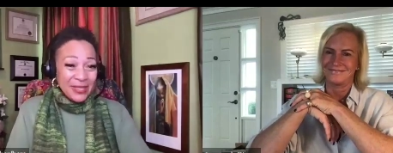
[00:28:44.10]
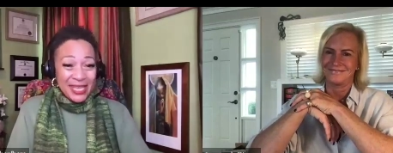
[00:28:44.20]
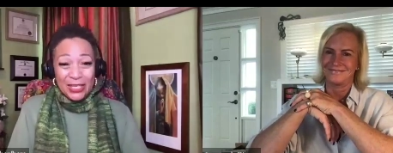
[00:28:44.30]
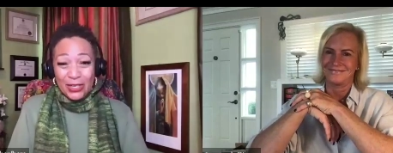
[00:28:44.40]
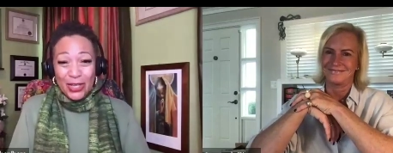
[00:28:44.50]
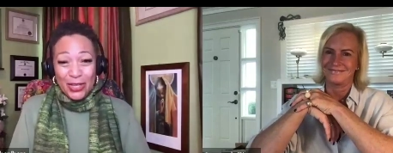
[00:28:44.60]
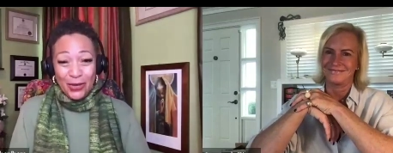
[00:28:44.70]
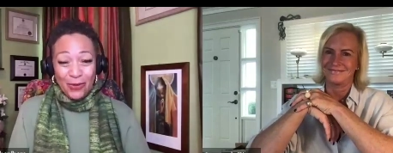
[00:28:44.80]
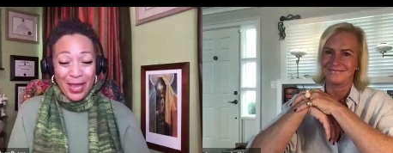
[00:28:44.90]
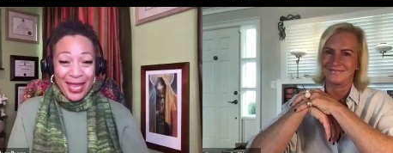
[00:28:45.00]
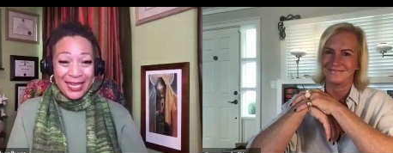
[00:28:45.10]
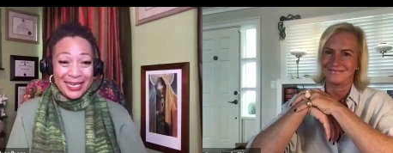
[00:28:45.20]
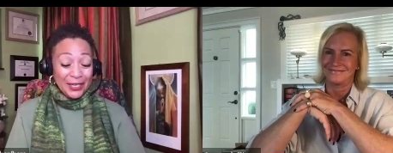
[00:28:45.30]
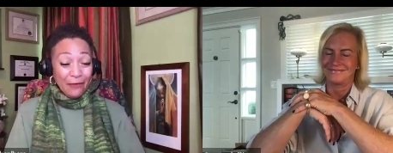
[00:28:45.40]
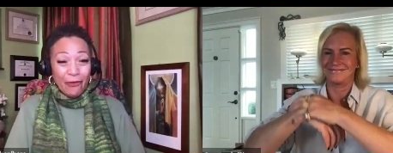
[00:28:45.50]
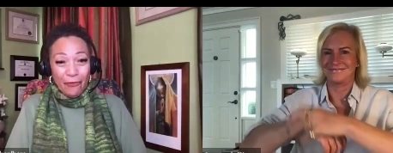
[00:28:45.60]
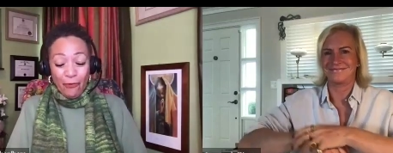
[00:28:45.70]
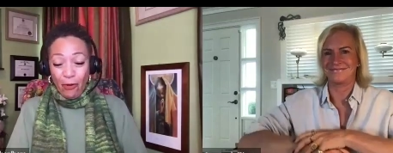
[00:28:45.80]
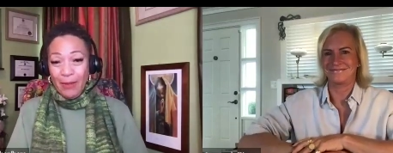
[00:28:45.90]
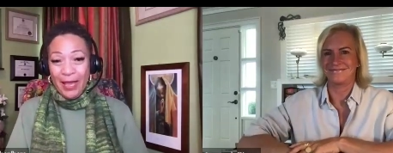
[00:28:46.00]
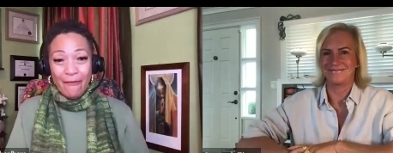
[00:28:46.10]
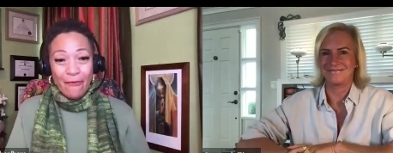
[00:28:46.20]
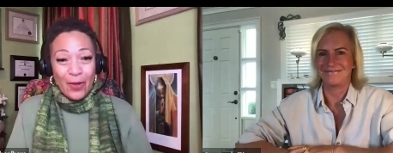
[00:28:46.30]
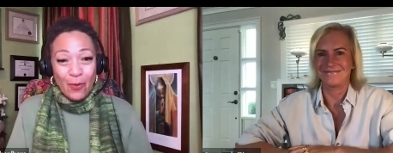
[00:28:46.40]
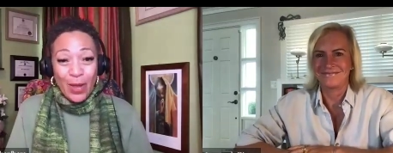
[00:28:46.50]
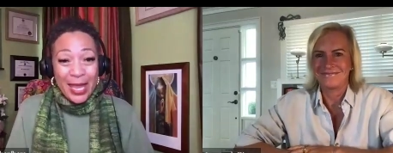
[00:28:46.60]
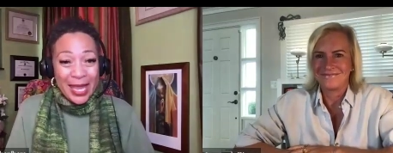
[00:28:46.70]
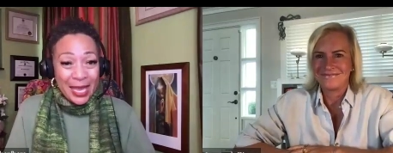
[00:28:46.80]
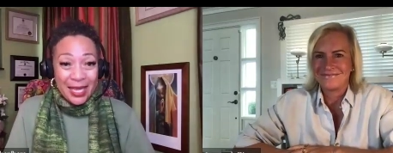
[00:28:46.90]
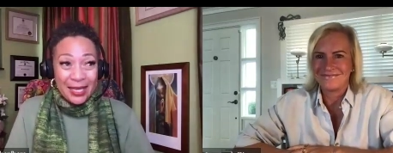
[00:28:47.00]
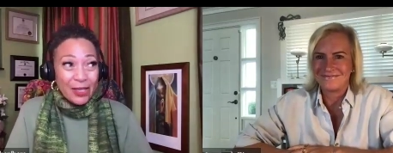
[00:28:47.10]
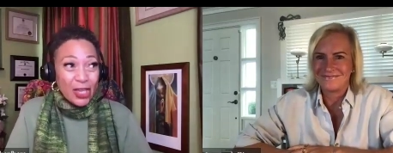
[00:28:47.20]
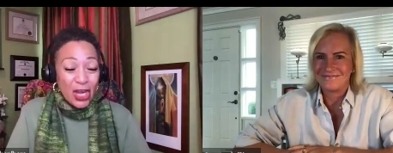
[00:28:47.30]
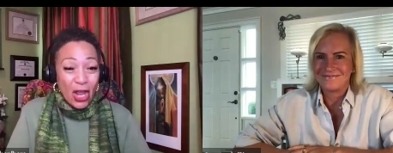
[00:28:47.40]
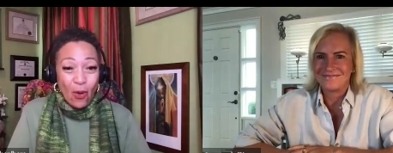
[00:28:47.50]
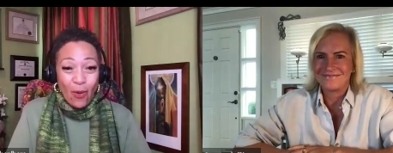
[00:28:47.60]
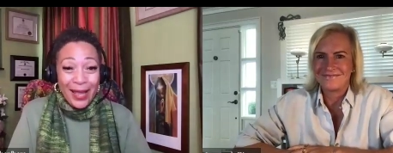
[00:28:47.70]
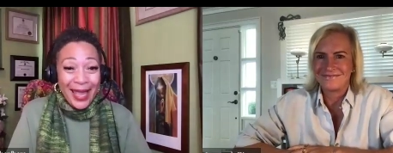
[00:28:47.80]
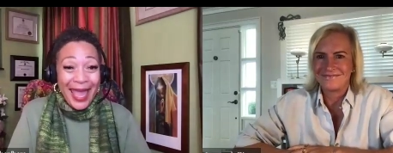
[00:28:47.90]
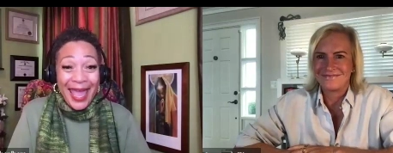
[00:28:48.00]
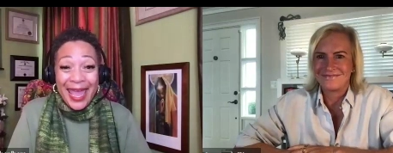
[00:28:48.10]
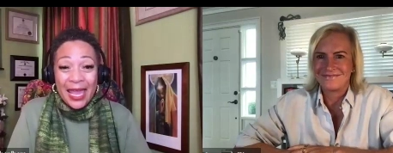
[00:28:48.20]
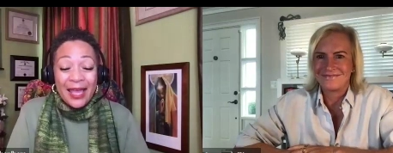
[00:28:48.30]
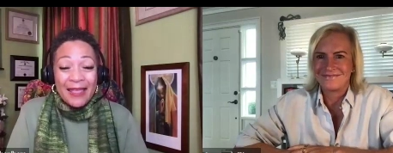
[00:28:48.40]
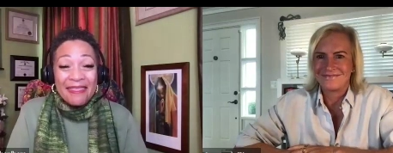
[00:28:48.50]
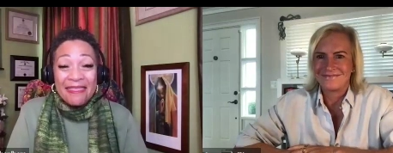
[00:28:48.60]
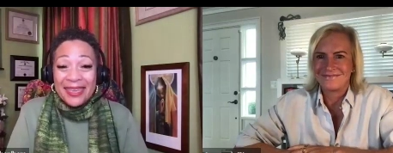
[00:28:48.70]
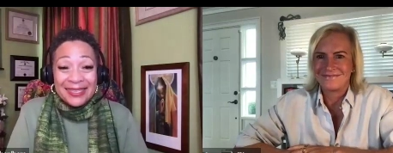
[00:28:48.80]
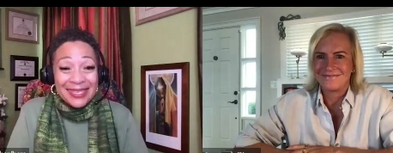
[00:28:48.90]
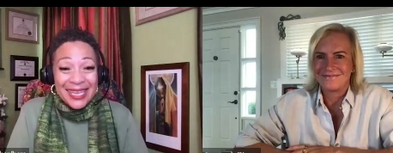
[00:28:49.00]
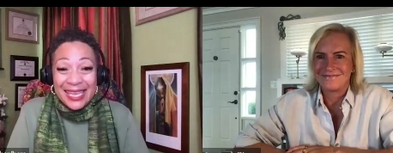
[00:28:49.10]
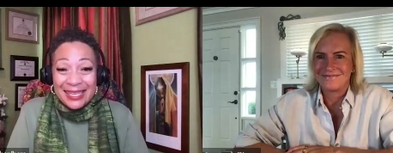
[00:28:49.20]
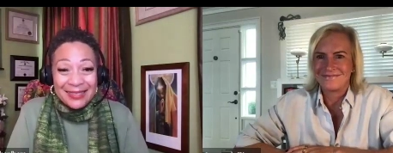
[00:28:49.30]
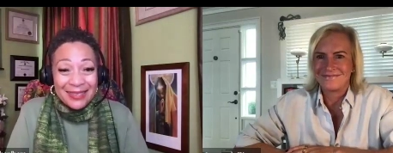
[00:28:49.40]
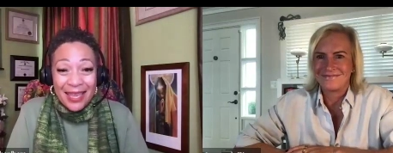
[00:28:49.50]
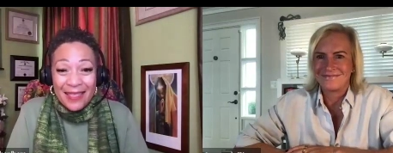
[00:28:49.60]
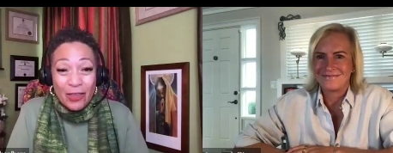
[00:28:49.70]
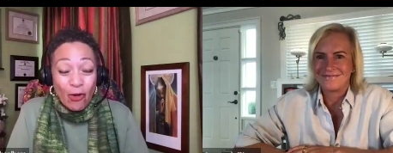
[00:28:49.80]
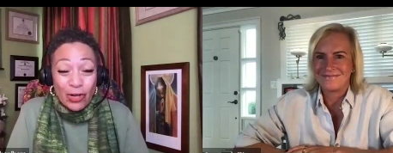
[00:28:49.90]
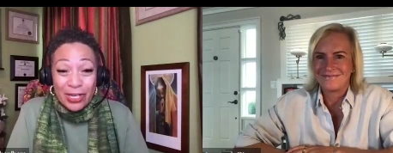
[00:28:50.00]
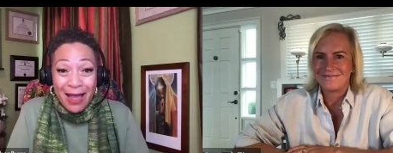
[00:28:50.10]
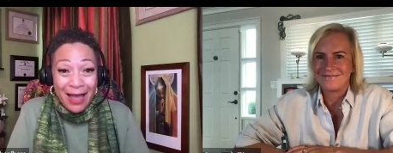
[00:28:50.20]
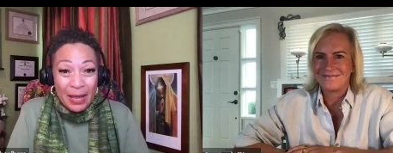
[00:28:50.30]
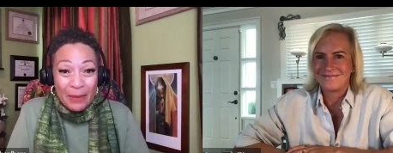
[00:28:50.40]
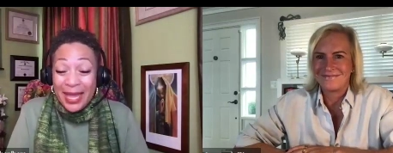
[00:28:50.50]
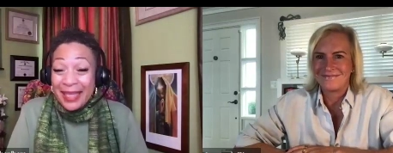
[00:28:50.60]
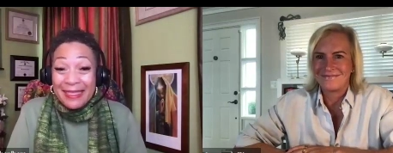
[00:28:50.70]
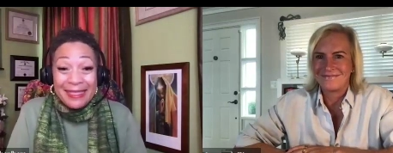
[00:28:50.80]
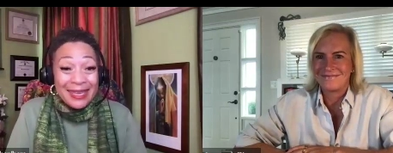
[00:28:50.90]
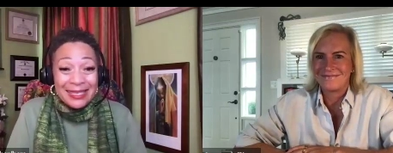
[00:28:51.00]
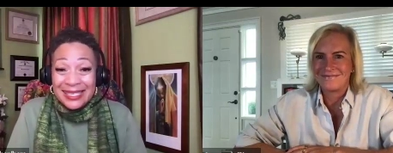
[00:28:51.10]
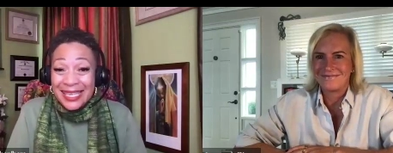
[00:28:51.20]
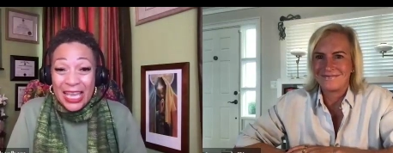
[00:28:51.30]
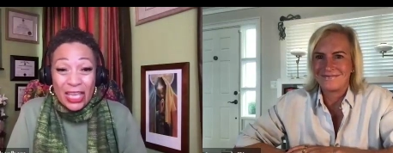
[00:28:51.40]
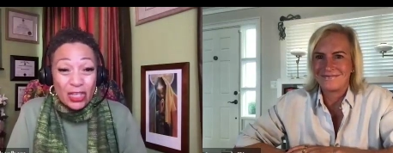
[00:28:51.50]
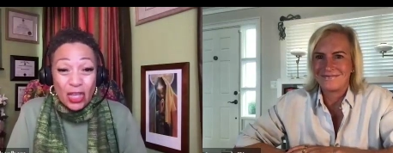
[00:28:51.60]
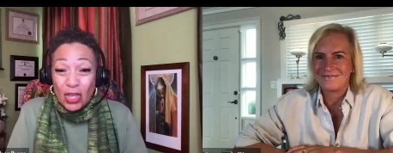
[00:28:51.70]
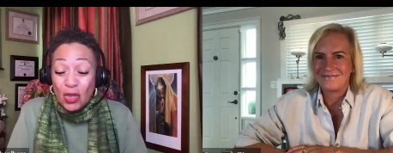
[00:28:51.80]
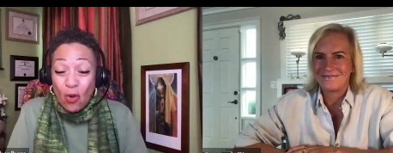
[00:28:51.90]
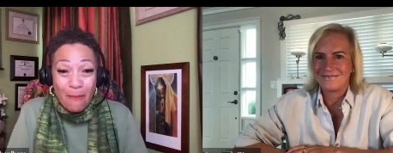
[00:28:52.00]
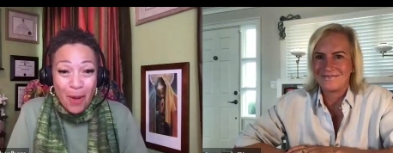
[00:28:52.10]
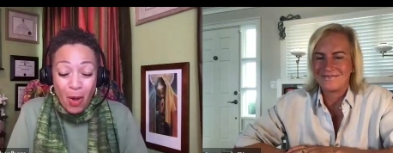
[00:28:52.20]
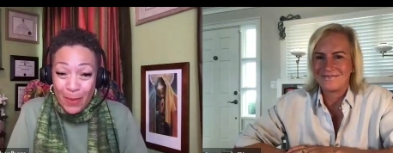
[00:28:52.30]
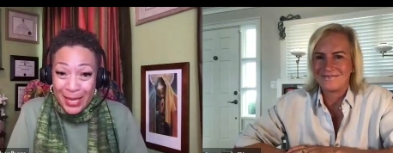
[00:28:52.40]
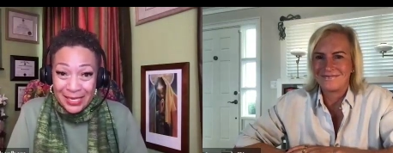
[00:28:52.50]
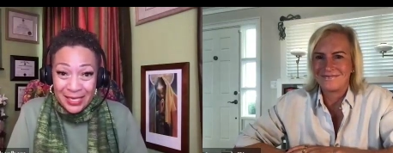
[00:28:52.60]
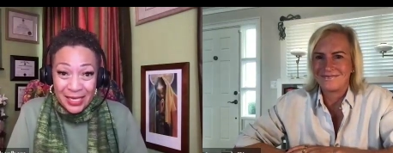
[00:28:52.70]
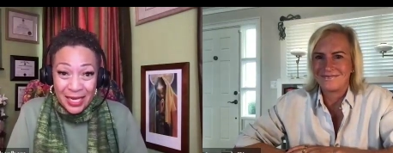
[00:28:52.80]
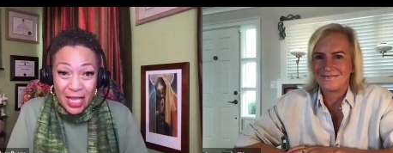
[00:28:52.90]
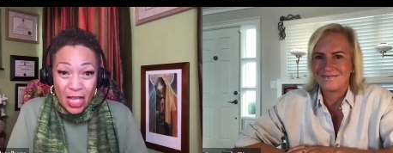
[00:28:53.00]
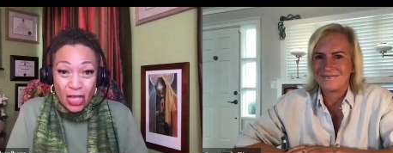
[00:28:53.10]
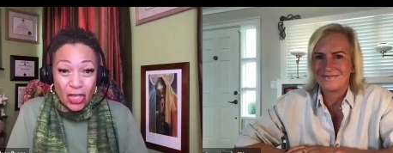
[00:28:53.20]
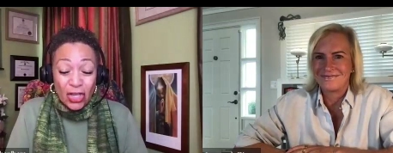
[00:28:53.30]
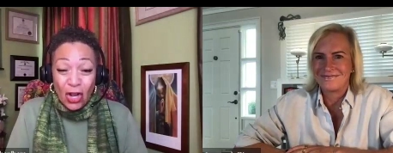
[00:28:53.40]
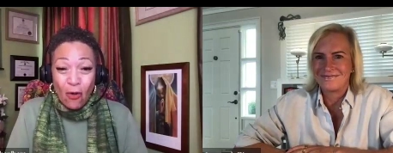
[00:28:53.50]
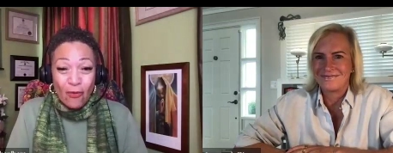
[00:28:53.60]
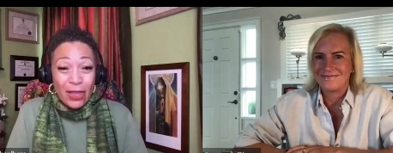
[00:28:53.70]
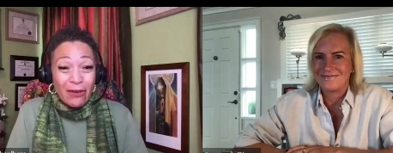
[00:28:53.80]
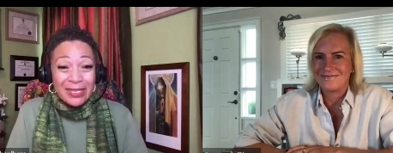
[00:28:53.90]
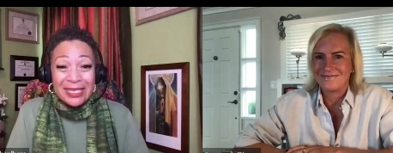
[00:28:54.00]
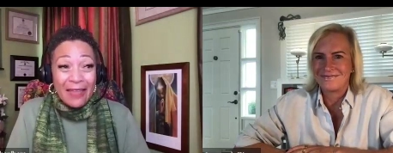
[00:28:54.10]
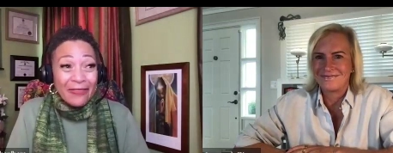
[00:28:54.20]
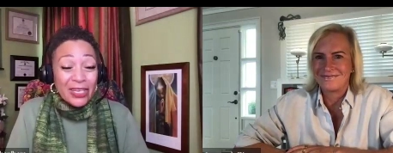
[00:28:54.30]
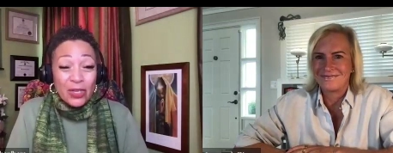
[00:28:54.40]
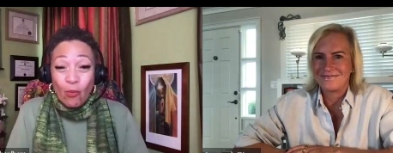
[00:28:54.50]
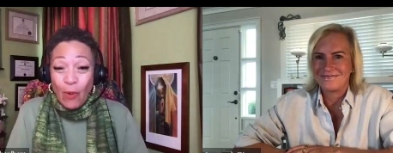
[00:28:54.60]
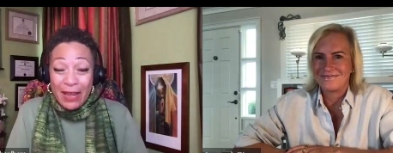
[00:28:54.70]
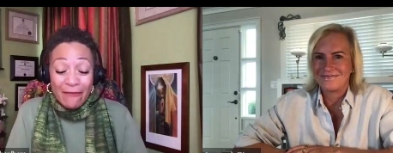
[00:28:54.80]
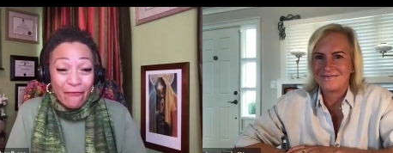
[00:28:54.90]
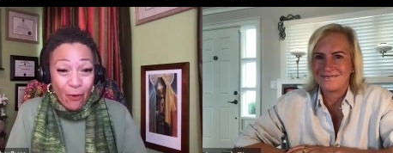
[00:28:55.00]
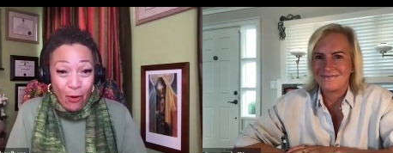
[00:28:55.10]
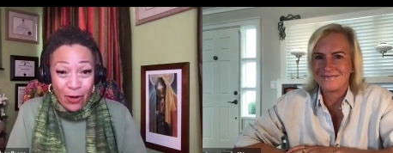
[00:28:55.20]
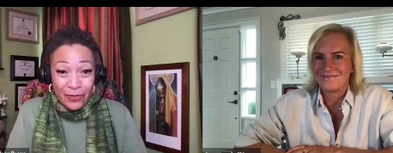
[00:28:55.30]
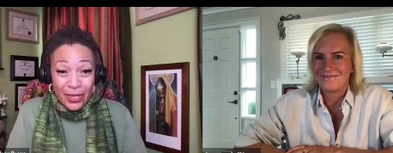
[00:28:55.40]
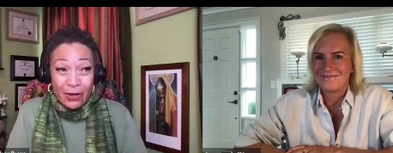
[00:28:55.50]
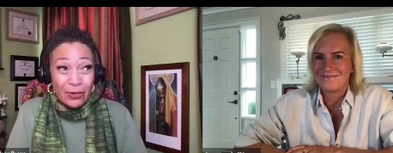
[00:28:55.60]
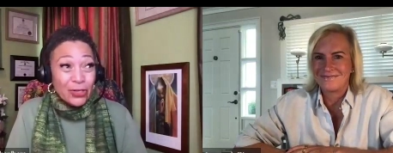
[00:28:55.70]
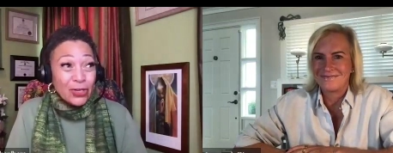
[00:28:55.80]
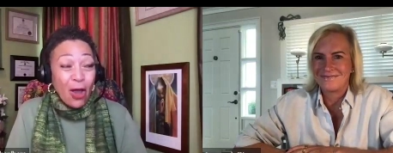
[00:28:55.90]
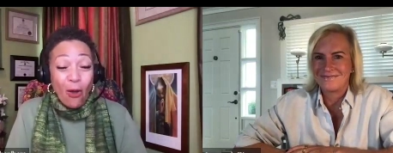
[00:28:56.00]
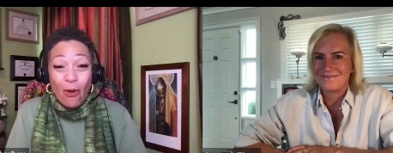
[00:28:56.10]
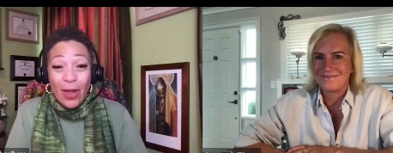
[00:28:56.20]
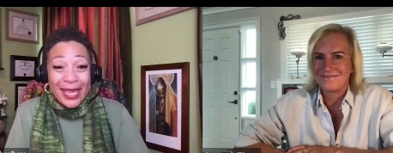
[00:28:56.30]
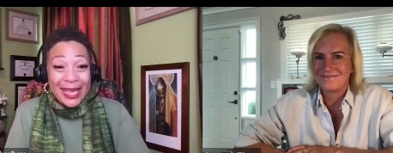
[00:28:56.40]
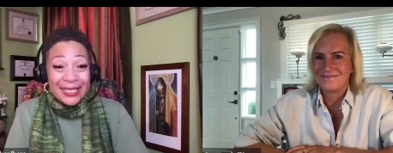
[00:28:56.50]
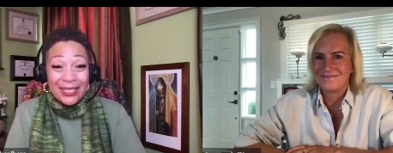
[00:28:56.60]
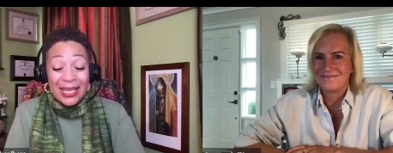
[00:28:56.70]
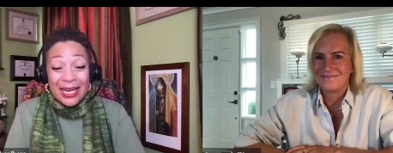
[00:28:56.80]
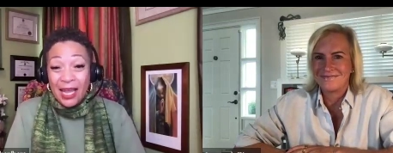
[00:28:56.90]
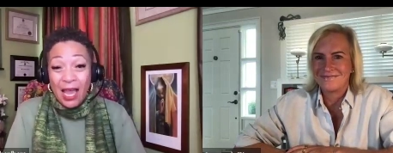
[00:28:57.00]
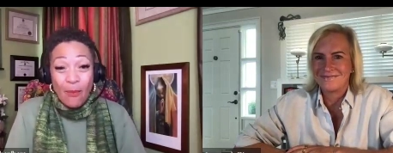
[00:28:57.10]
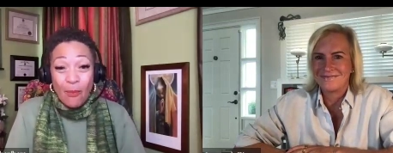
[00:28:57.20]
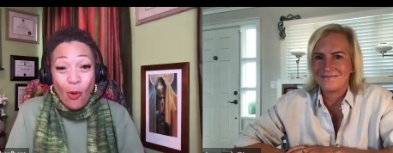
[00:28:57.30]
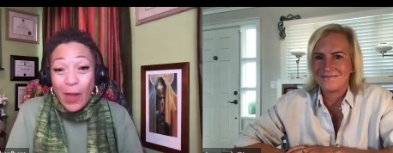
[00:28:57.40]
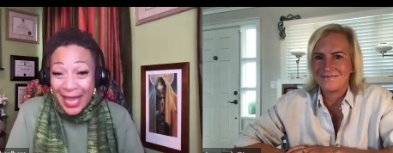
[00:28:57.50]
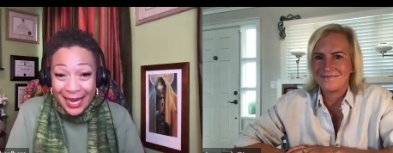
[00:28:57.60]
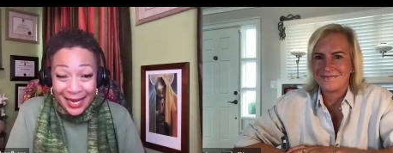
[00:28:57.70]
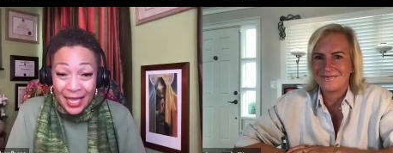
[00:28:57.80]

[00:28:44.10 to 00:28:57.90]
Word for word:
Speaker 1: thing to you in a different form every week. You know, hey, this is your time, this is your moment. You know, there is nothing to wait for. There's no, it's going to come when.